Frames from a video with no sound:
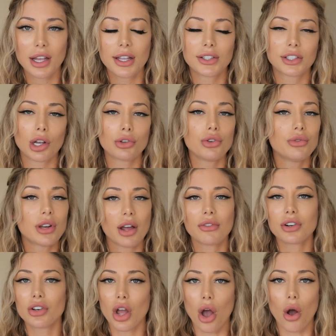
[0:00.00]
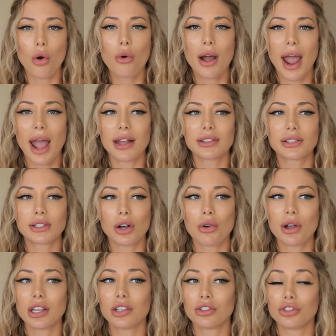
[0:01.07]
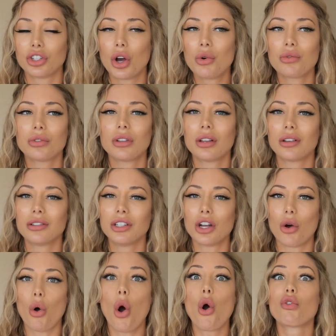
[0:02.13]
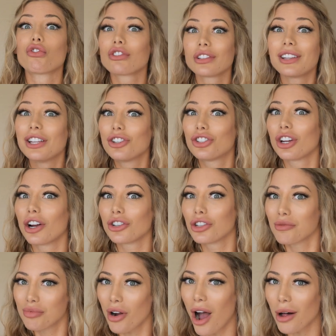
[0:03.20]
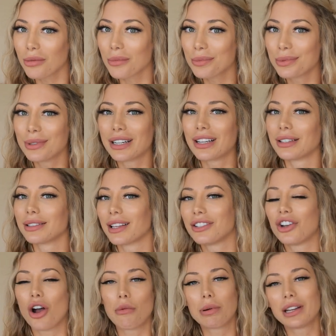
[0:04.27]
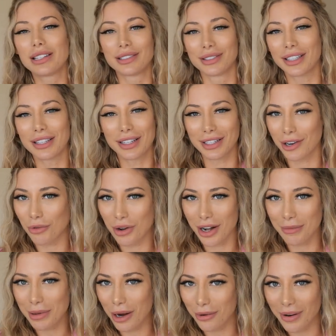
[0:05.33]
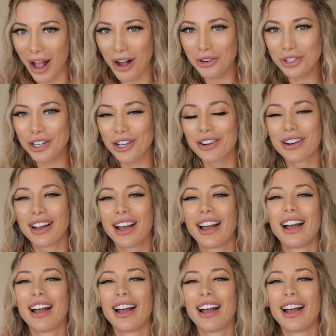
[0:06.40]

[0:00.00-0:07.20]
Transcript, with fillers: So you never know, and so don't, you know, overly share your problems, because then nobody's really gonna wanna be around you,